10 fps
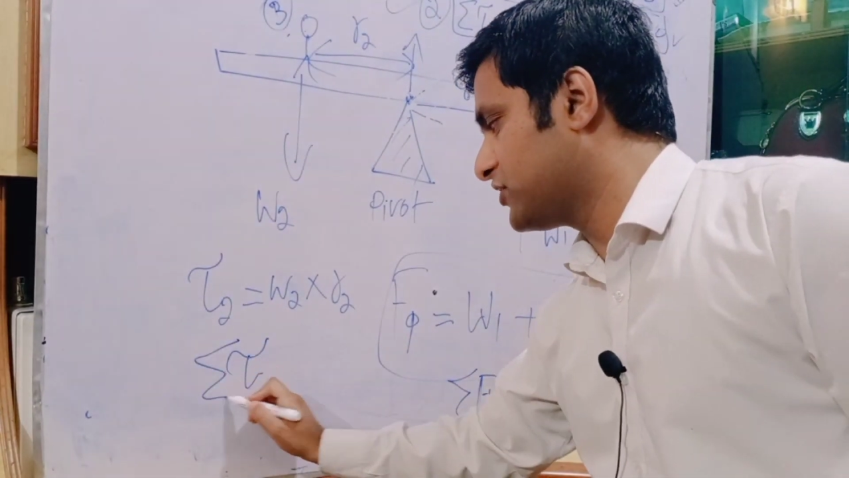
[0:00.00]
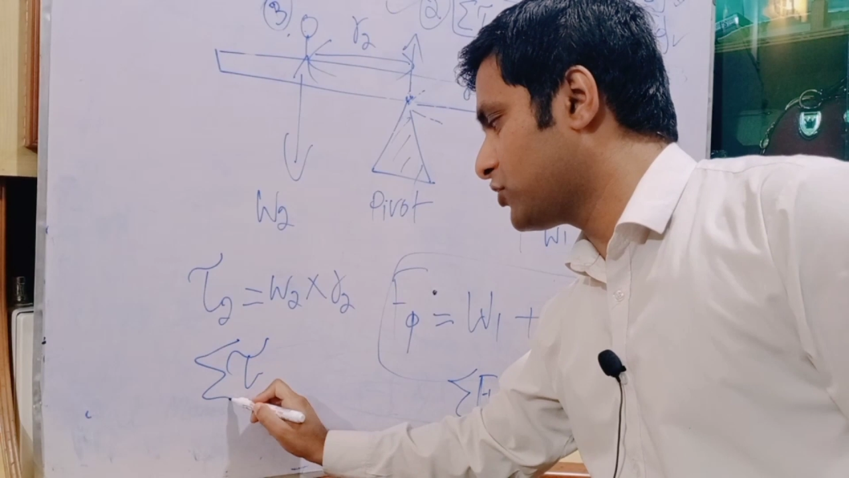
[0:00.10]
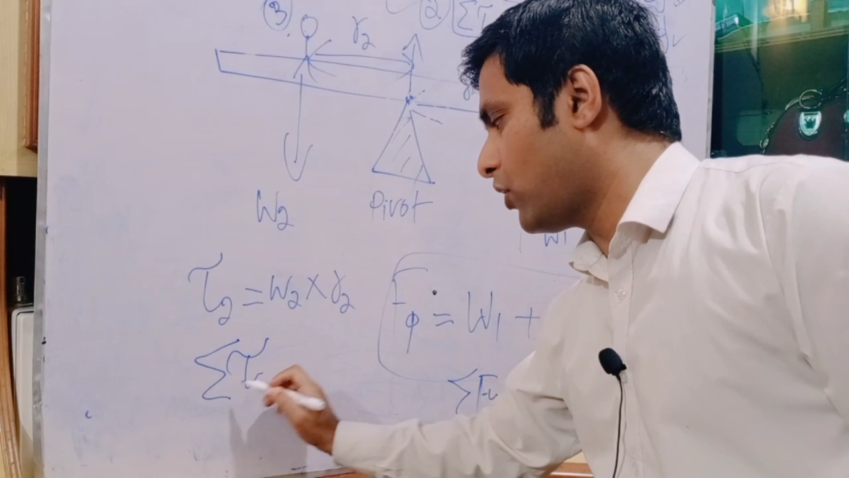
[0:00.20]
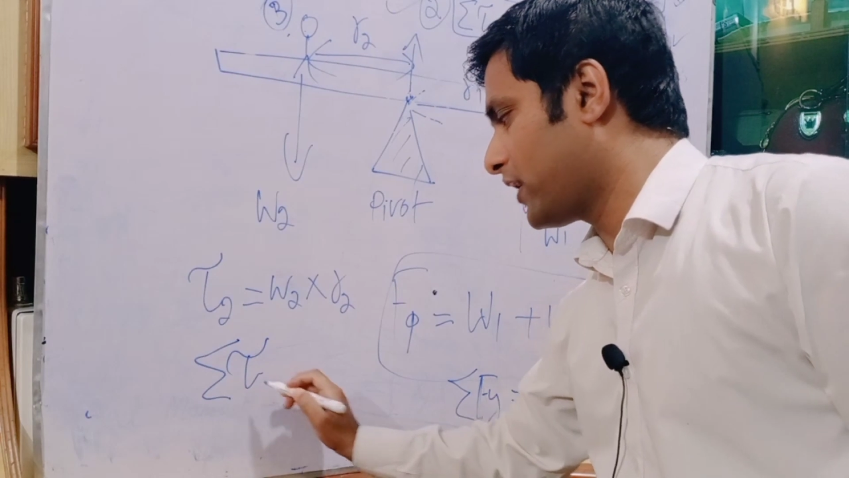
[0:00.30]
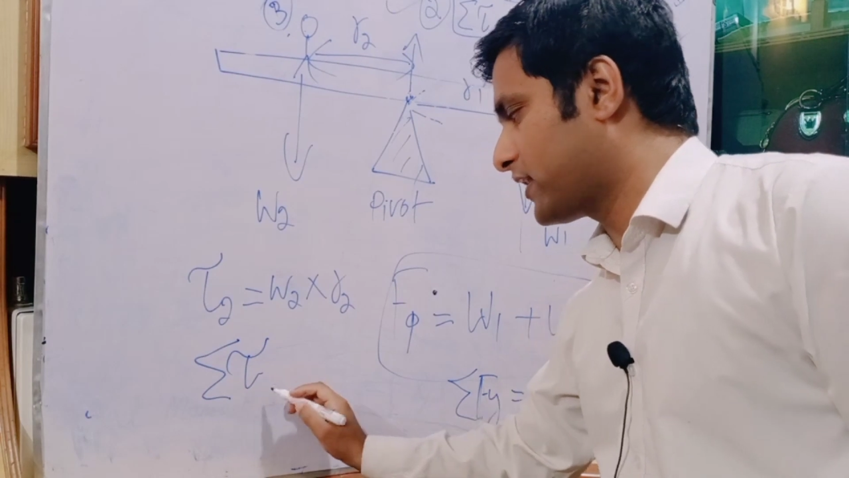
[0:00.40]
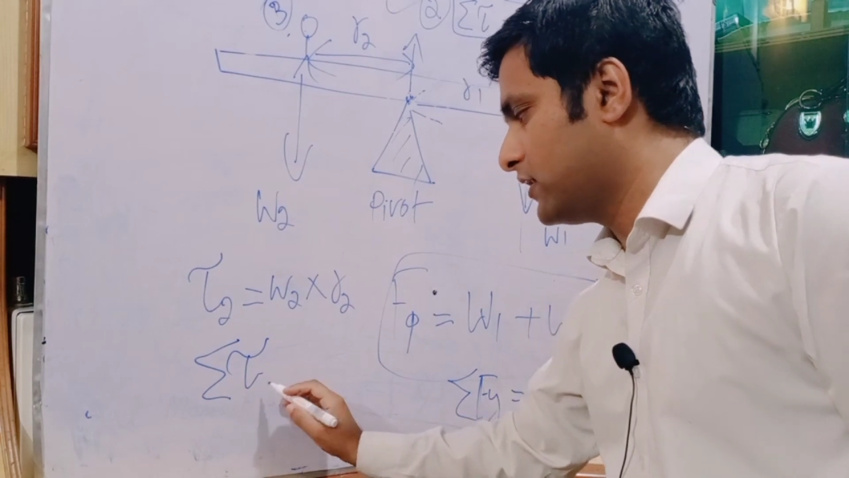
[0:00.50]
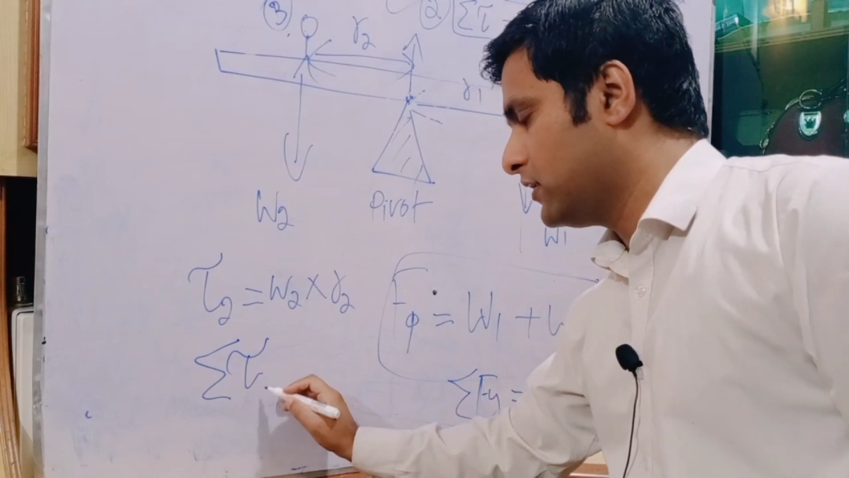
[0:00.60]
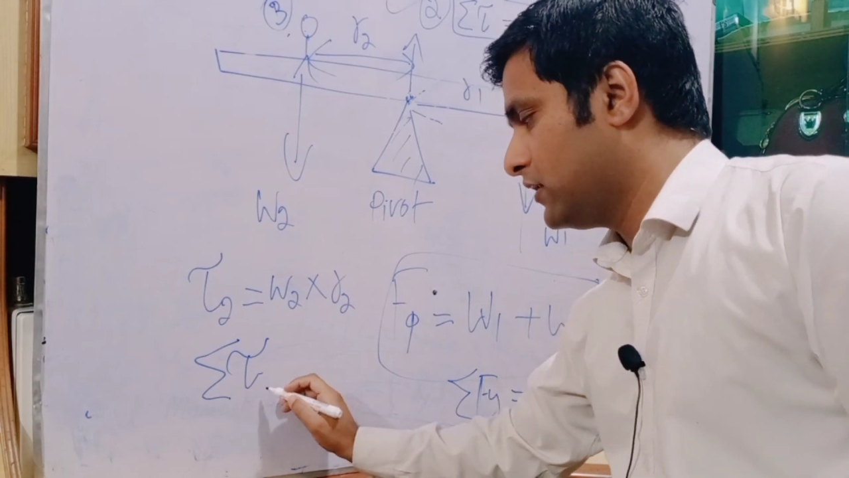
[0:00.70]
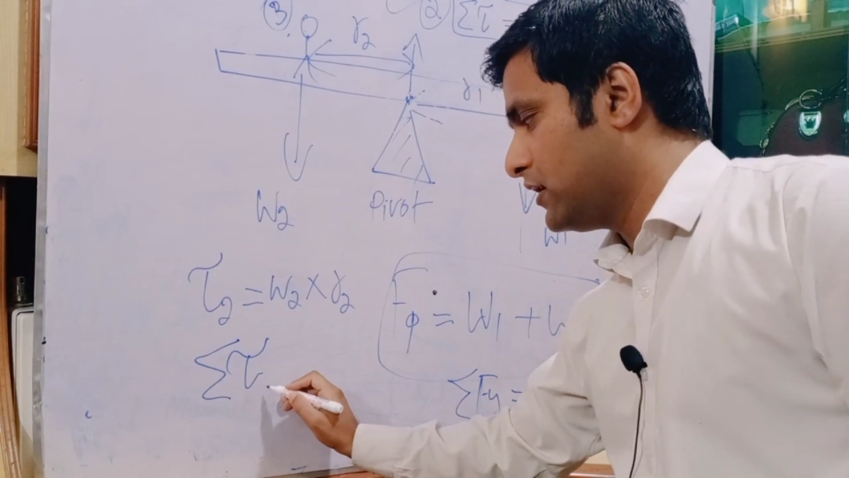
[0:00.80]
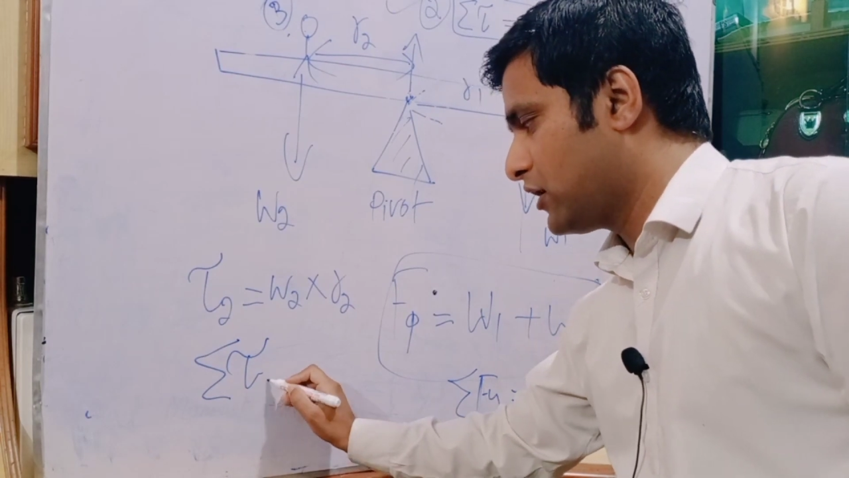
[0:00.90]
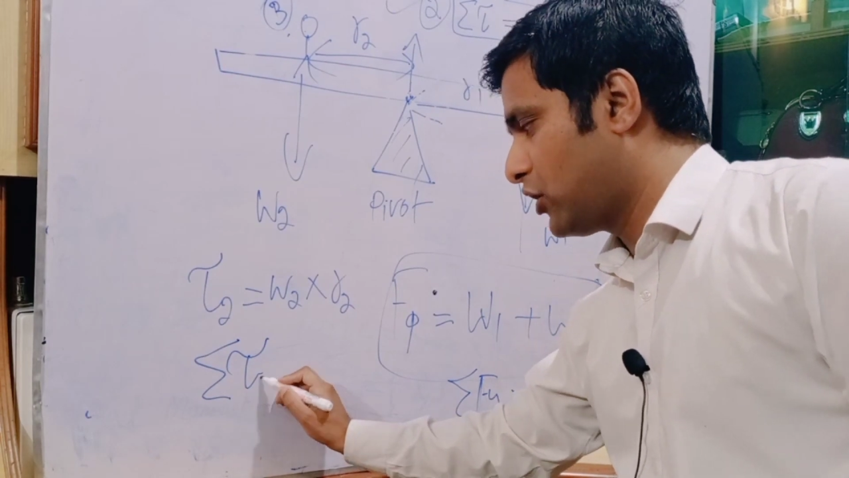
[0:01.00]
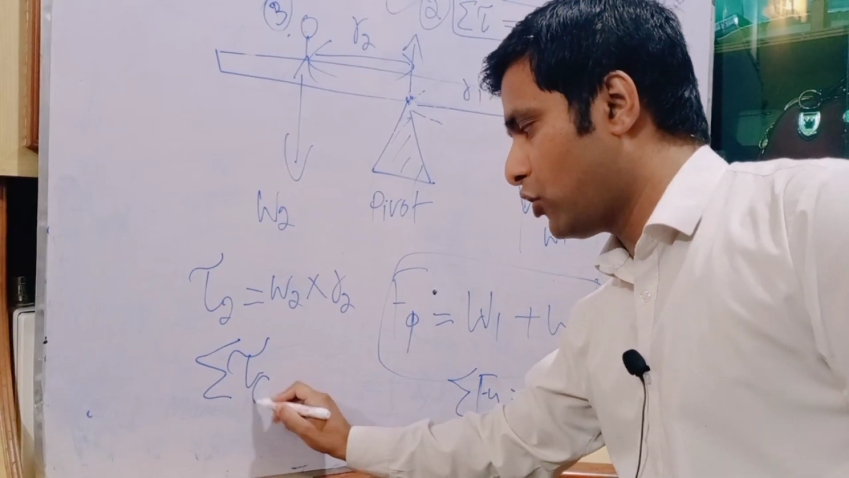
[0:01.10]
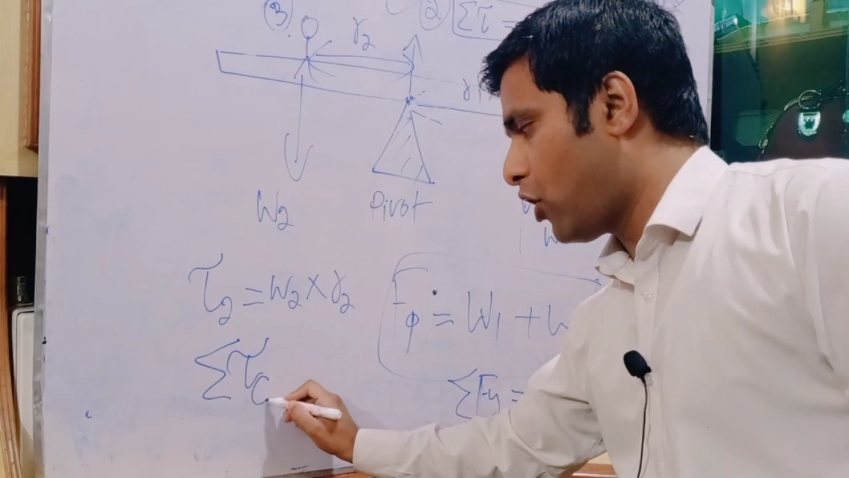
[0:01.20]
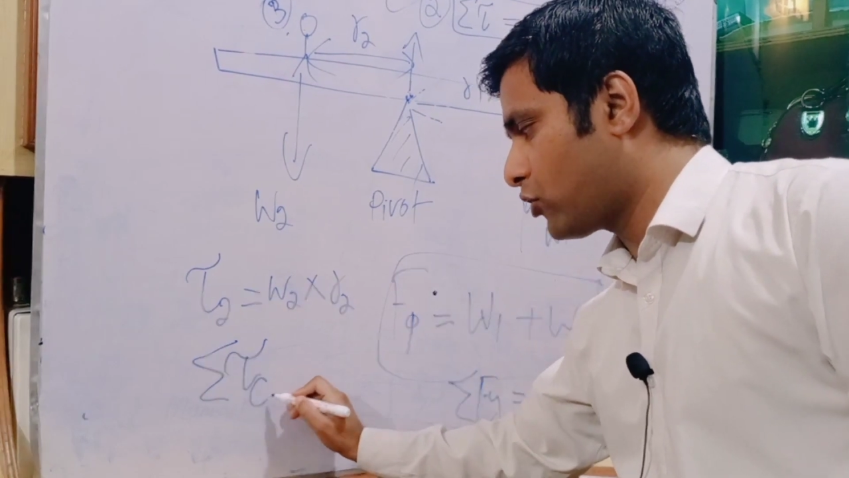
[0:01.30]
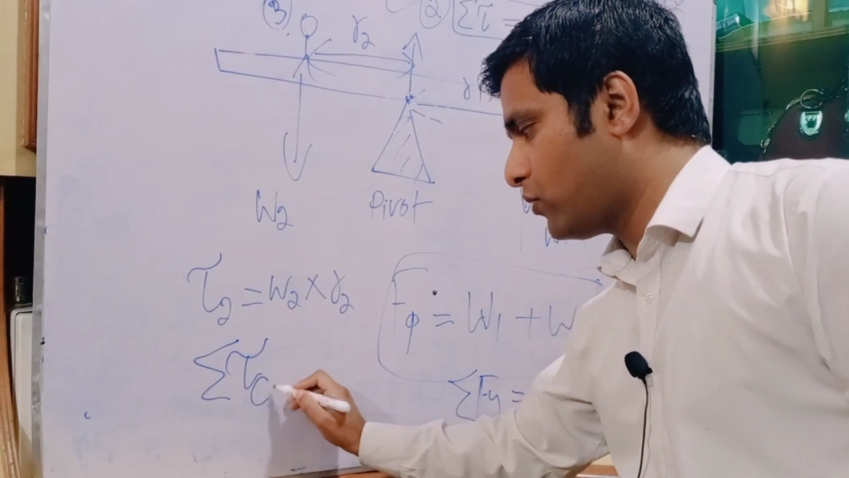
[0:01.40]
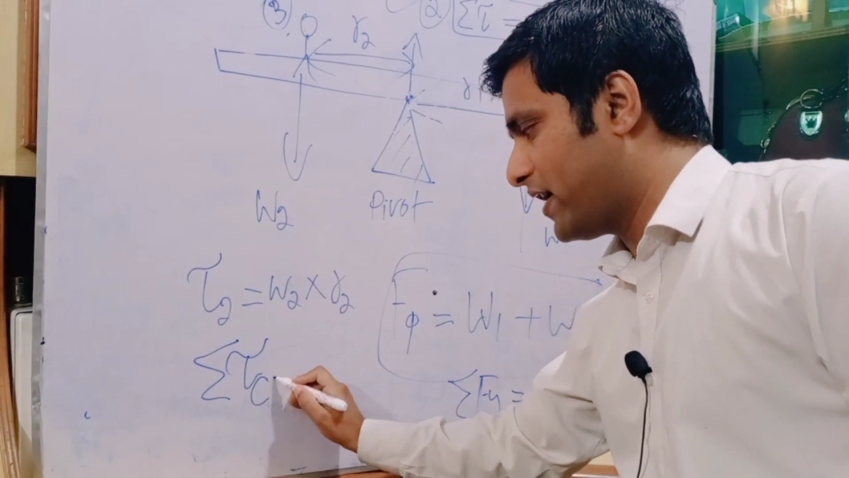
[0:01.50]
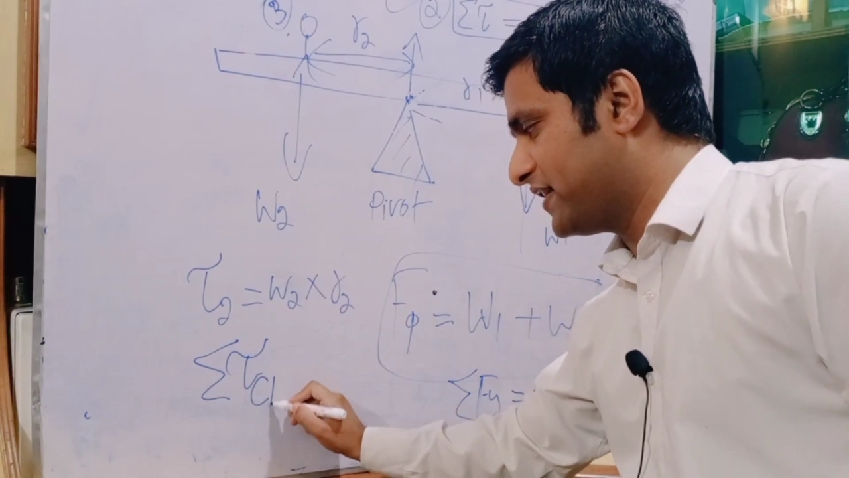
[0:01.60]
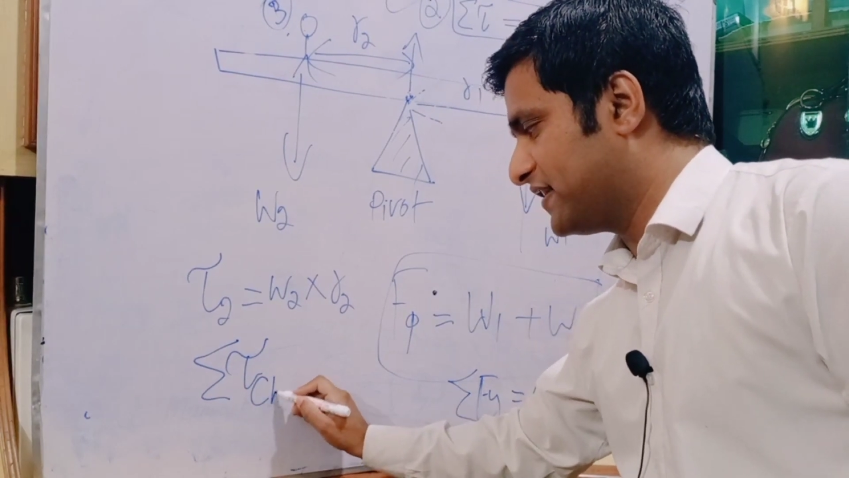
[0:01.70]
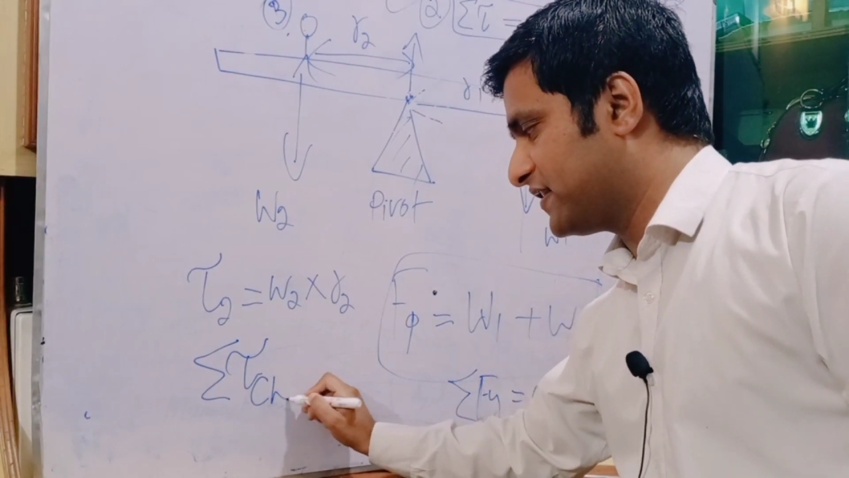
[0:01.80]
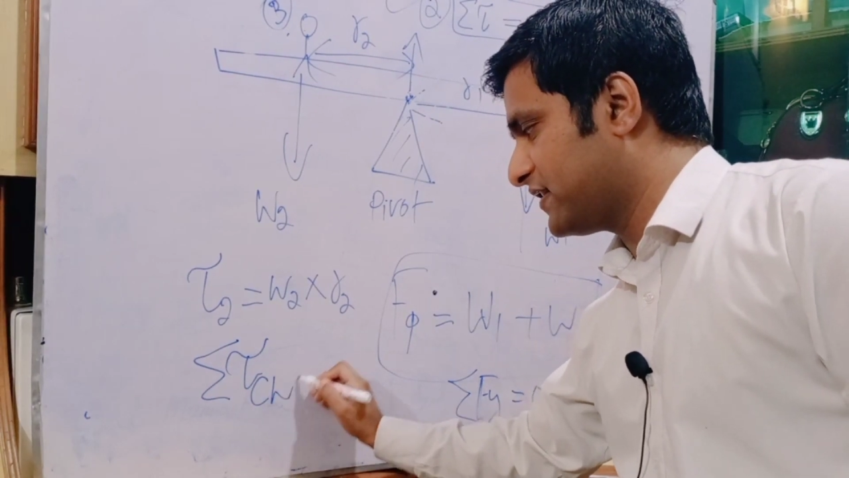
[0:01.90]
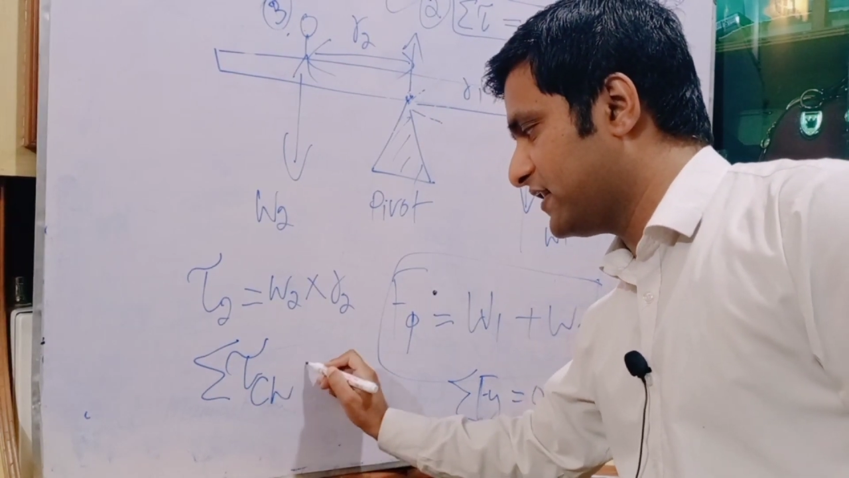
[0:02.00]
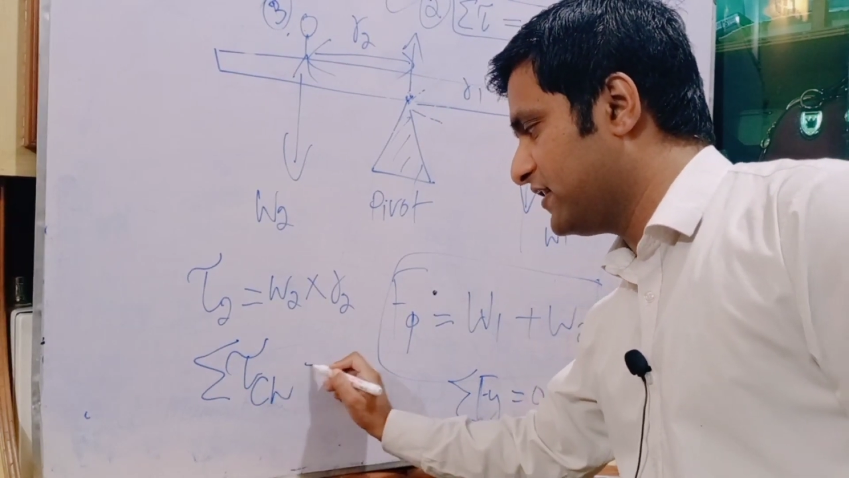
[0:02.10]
clockwise is equal to sum of